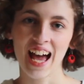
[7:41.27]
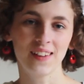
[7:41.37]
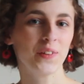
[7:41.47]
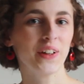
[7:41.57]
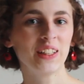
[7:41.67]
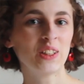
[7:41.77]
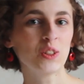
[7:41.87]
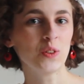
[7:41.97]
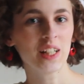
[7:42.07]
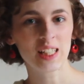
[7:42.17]
I'm going to
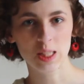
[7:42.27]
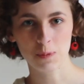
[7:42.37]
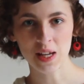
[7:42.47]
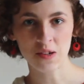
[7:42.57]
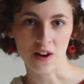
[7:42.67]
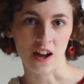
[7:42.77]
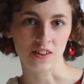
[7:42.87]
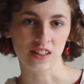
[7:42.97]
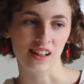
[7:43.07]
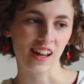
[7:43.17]
do a speed
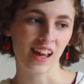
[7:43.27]
round